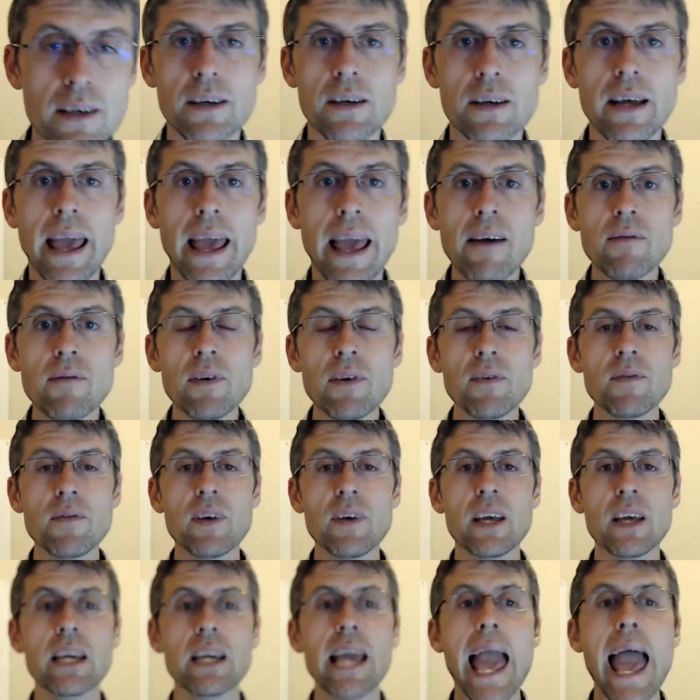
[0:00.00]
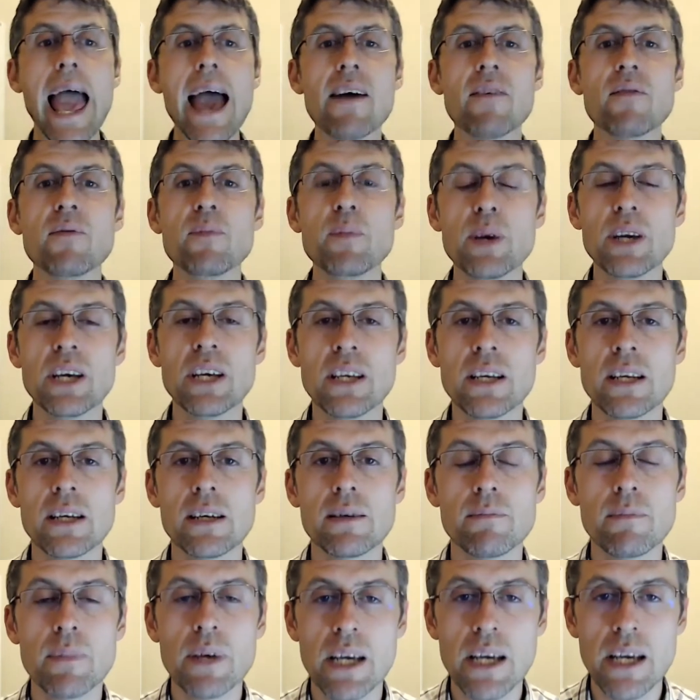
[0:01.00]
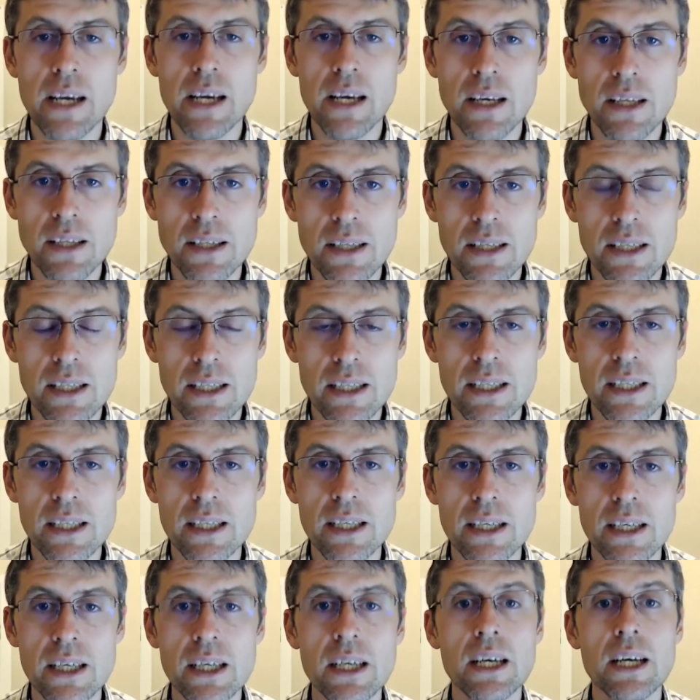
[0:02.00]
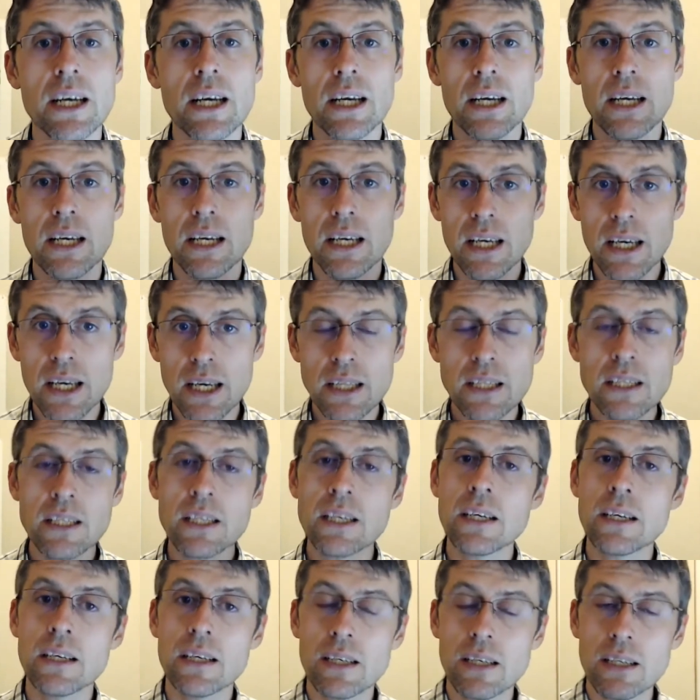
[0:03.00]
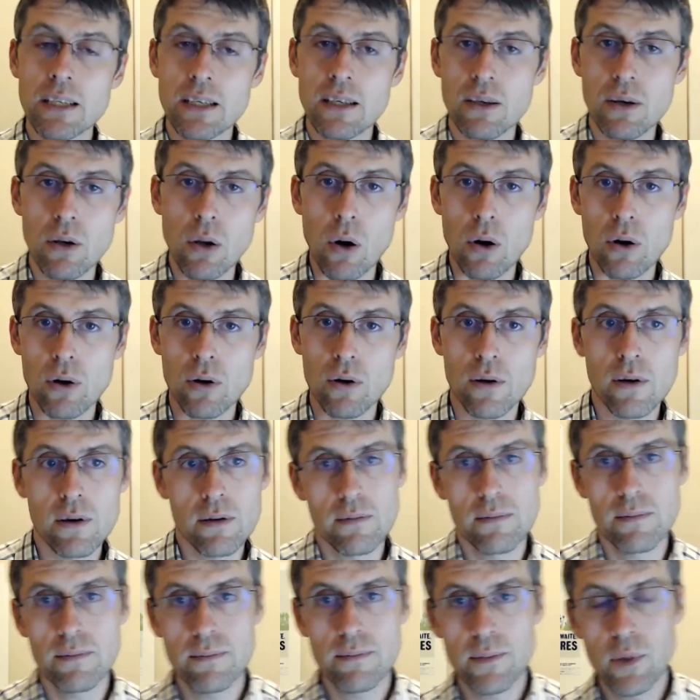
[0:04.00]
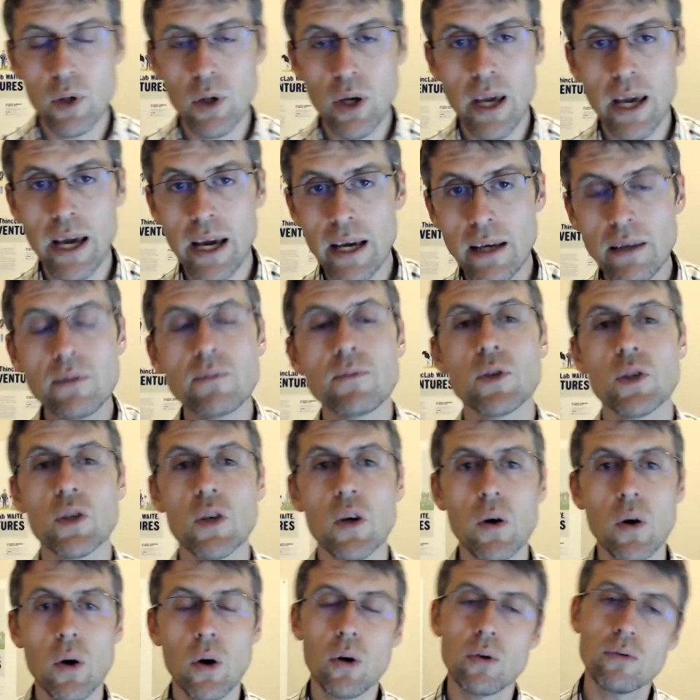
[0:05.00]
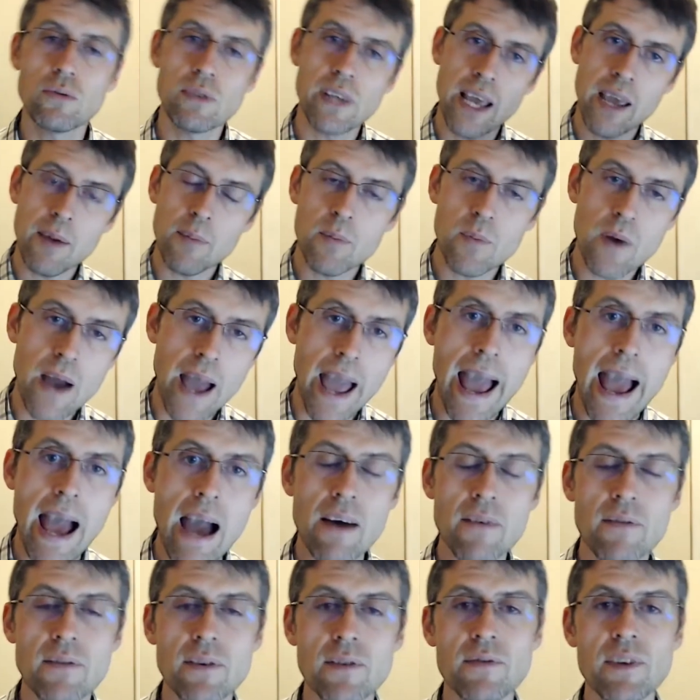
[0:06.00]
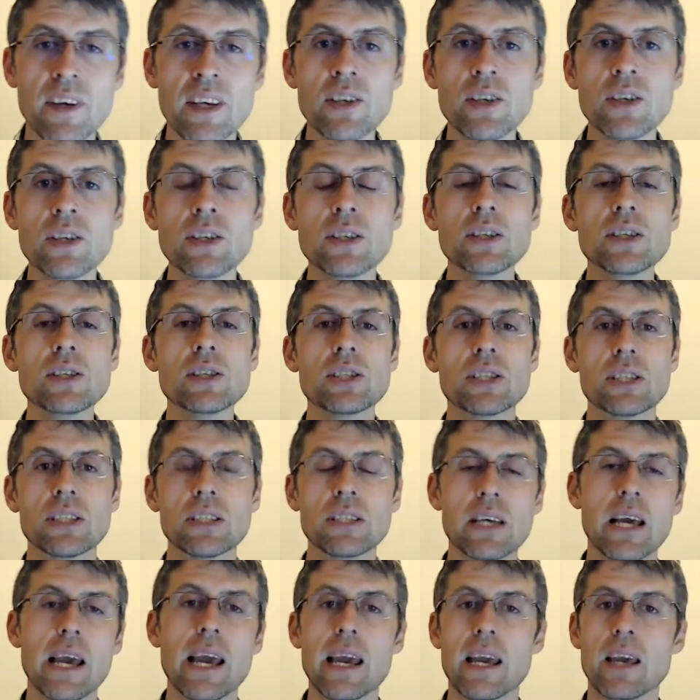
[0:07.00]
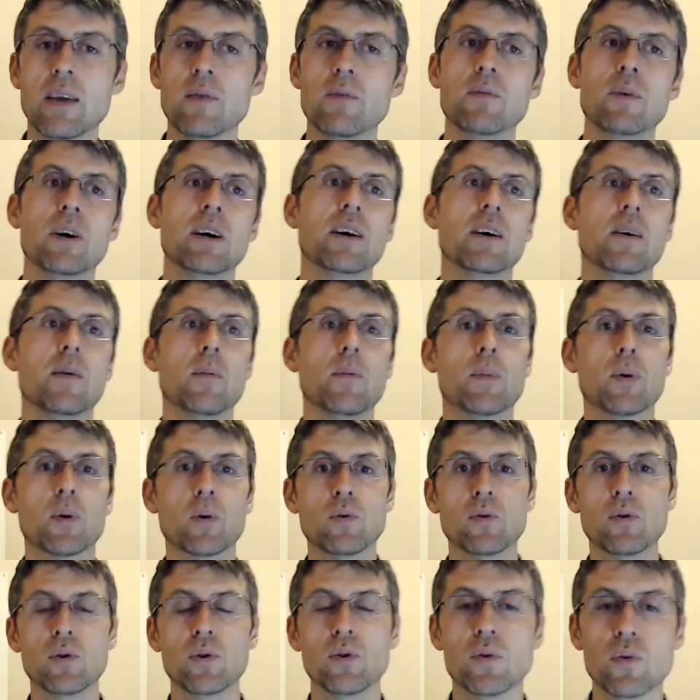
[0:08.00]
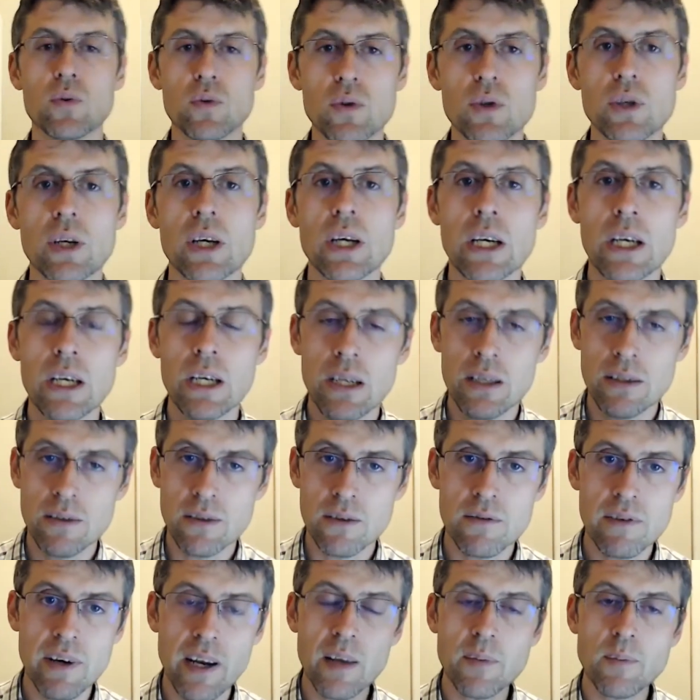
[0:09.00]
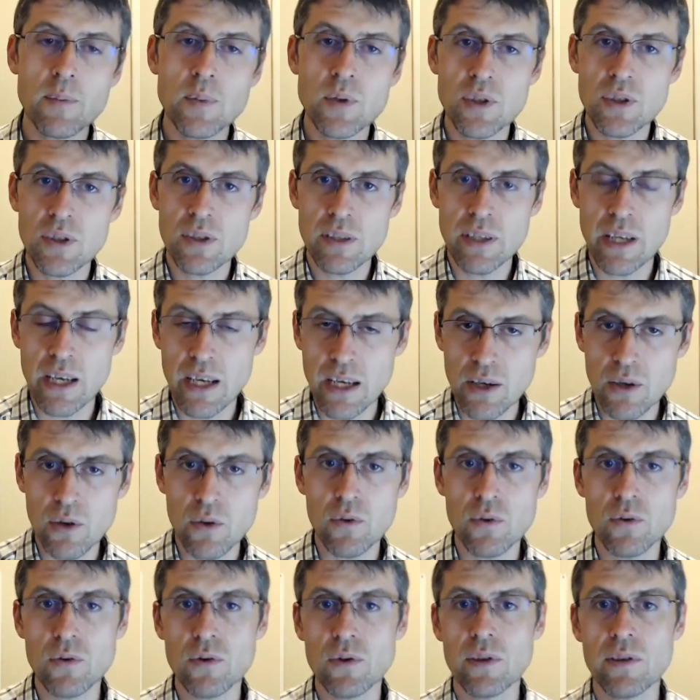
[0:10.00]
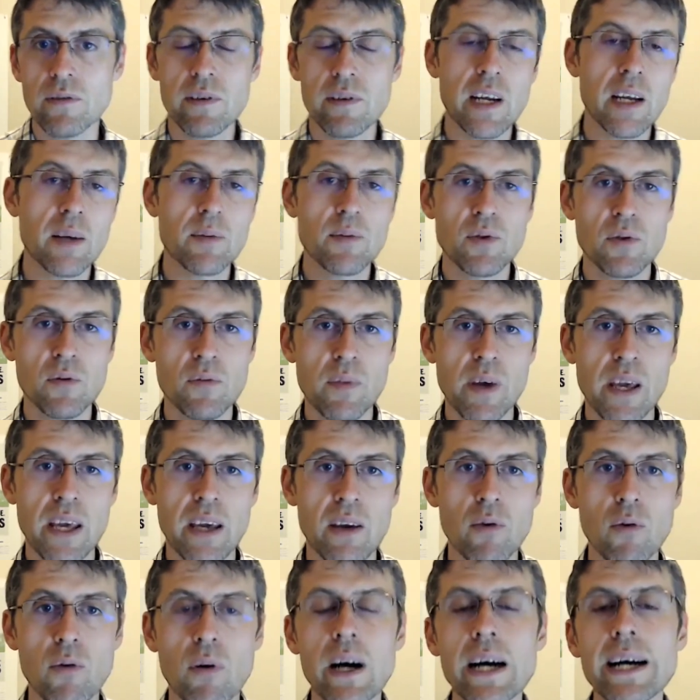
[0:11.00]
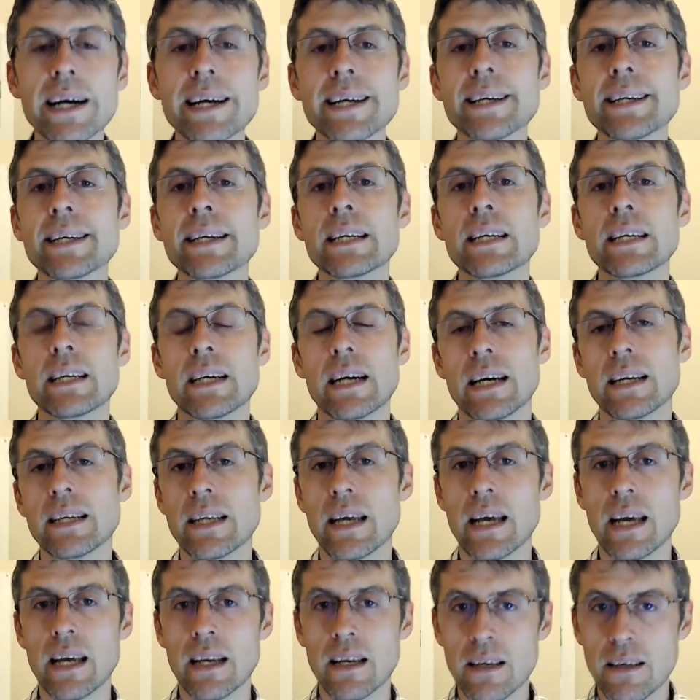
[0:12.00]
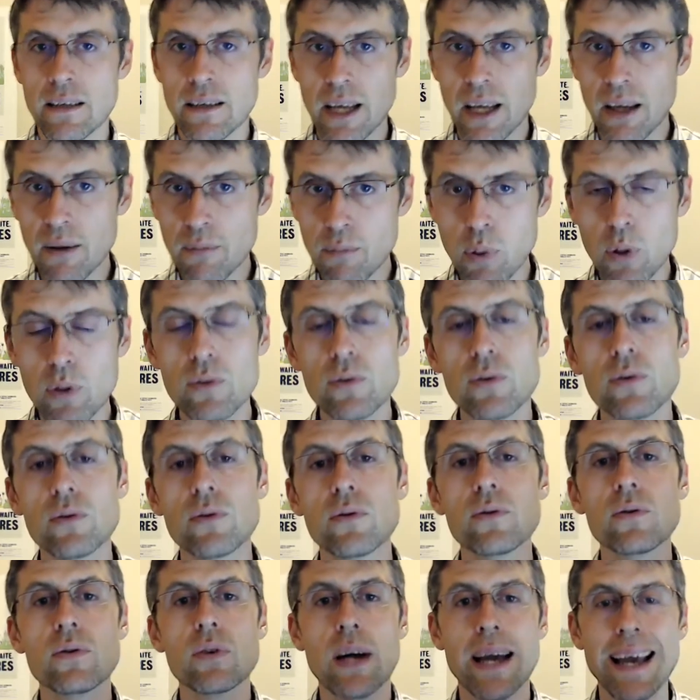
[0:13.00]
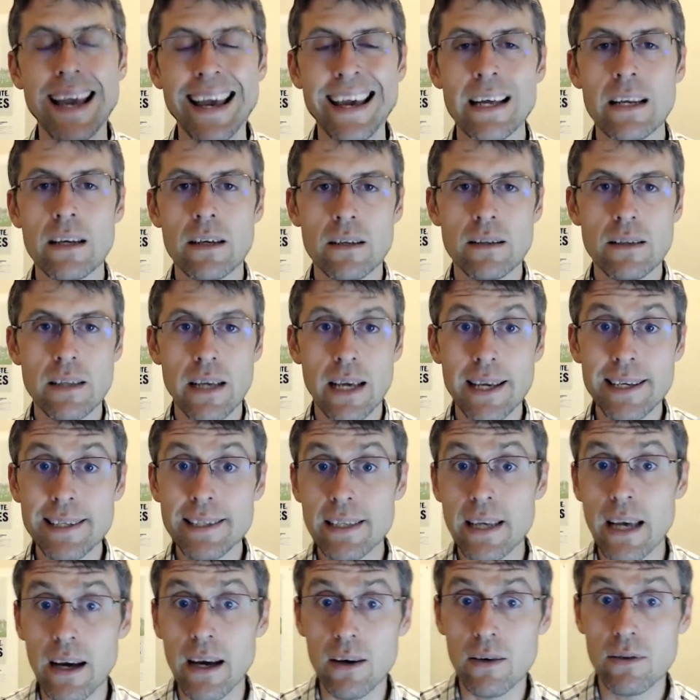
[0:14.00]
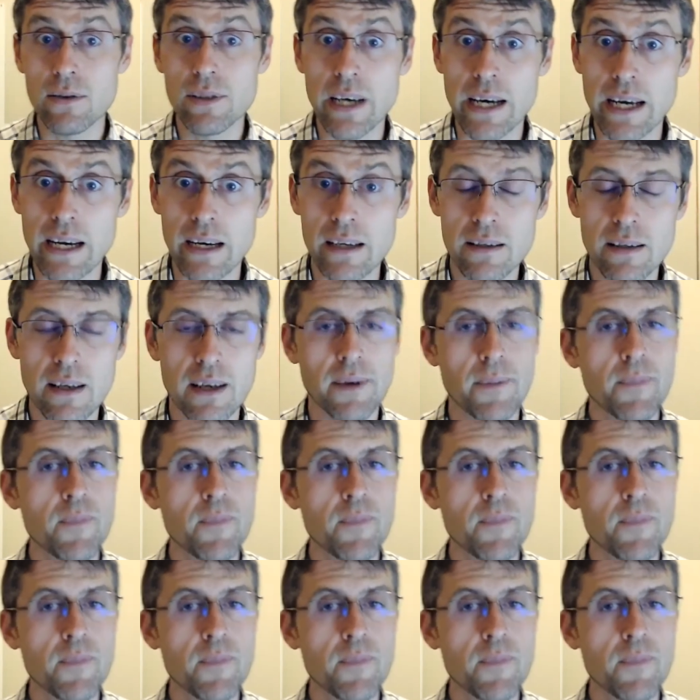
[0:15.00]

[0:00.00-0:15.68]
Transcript: Everything have been made in loco. Okay, so they have vineyards, they produce the grapes, they use the grapes to make wine, and then they bottle and they sell directly,